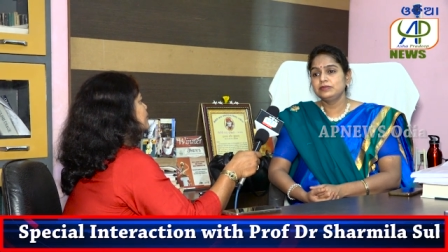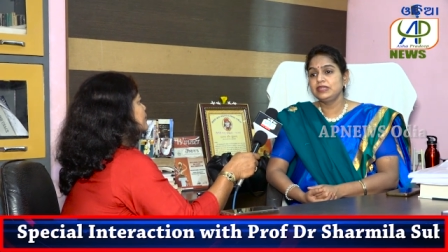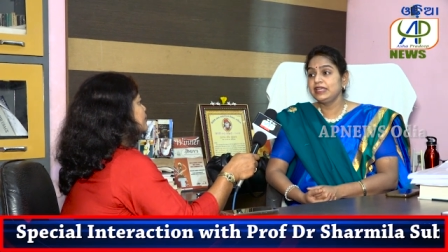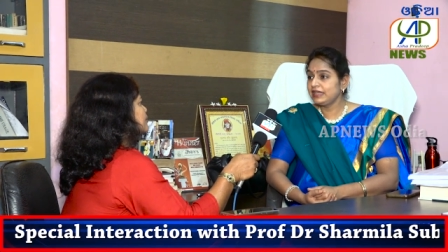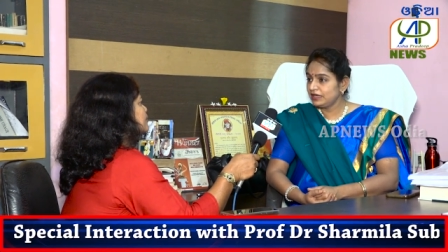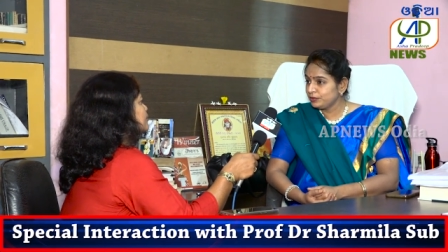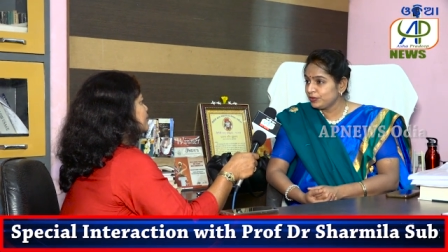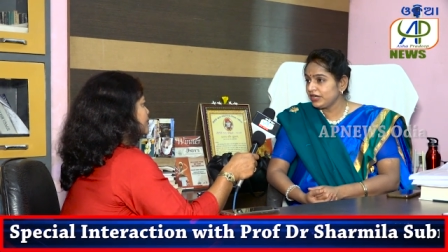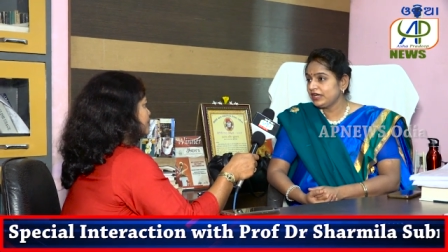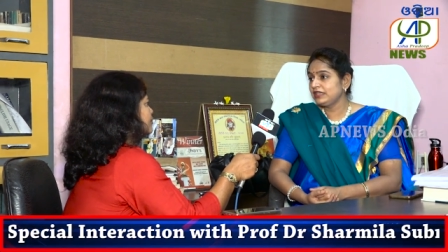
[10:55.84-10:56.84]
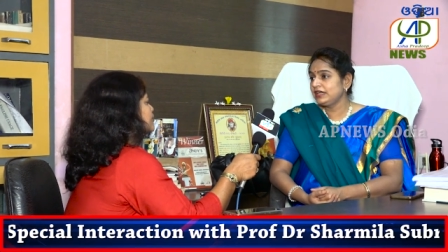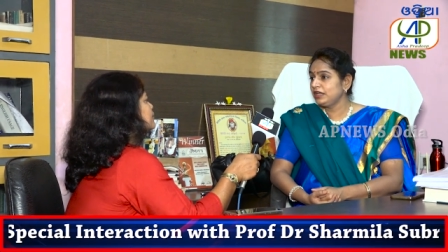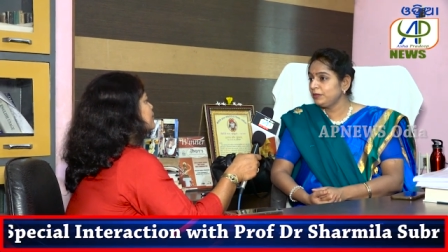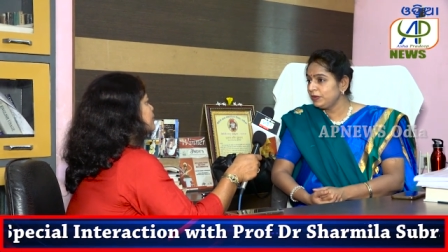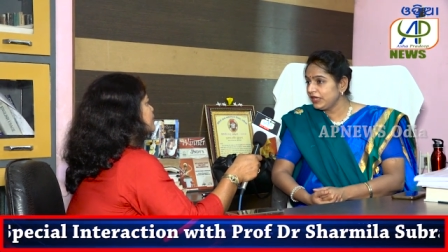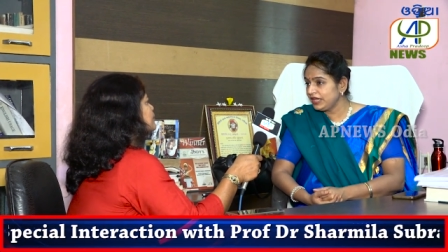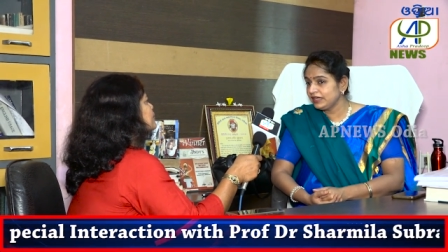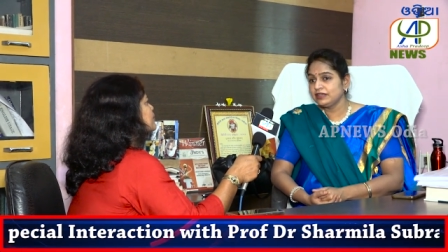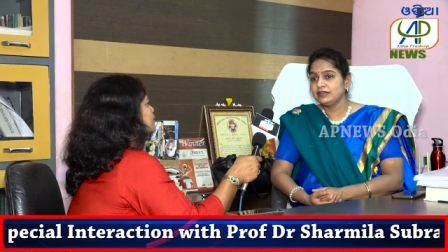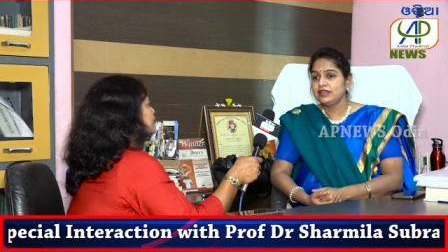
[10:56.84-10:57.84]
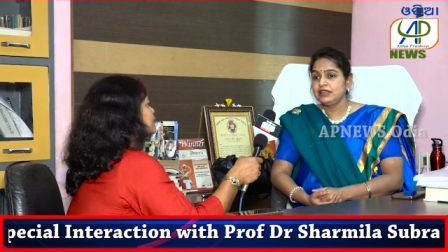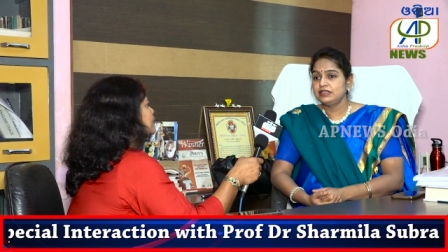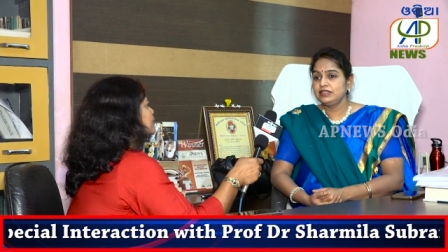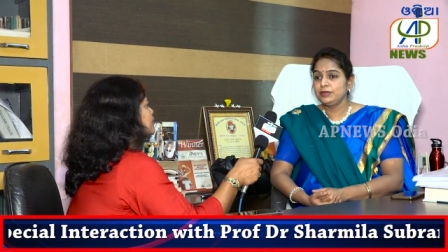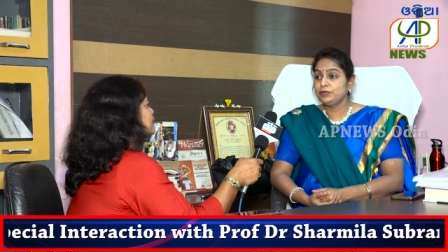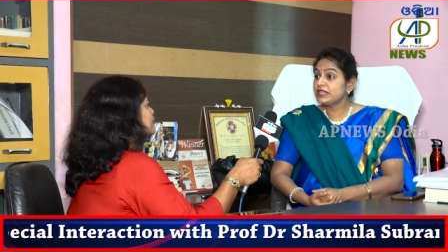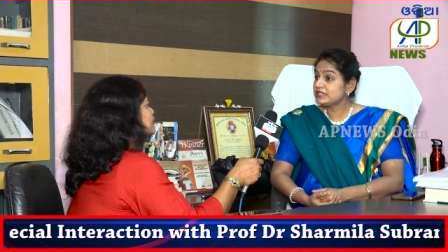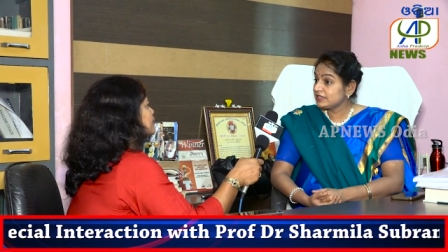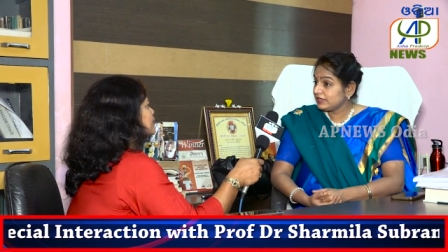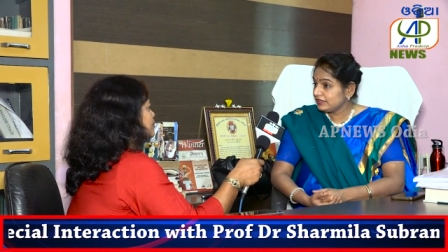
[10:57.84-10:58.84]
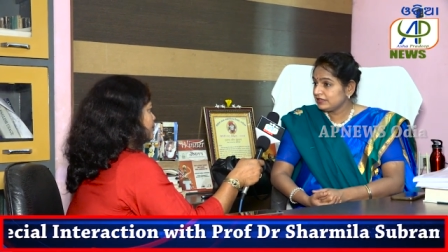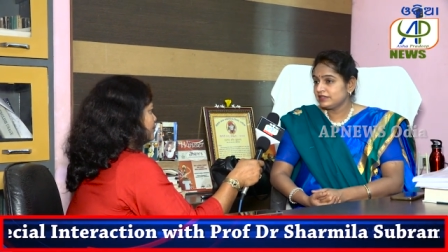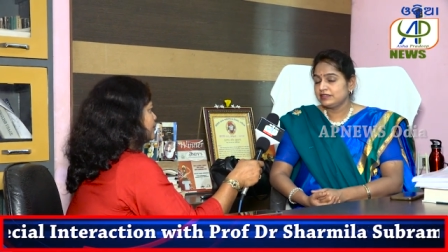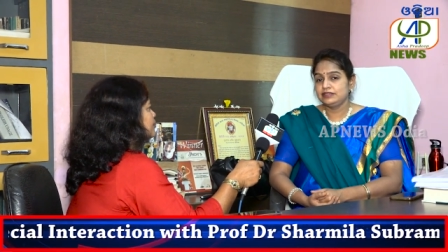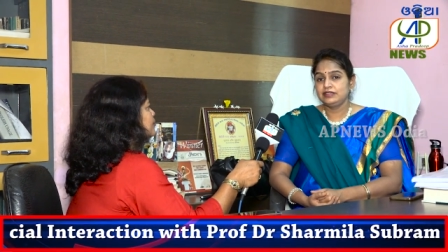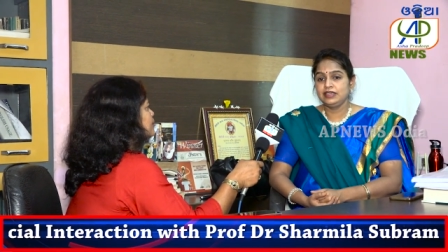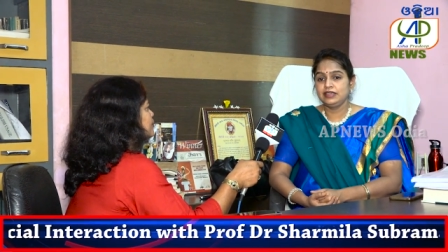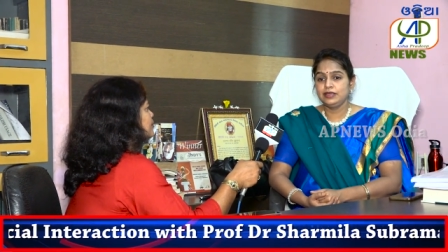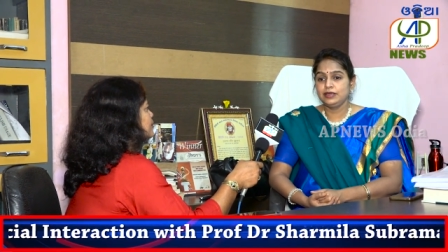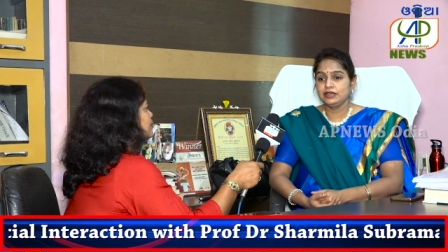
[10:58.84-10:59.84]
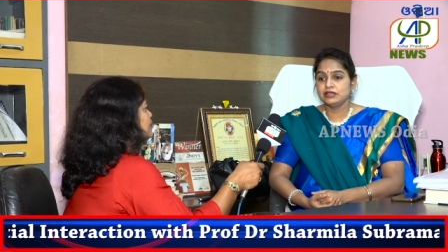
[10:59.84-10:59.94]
they deliberate, they debate, they present, they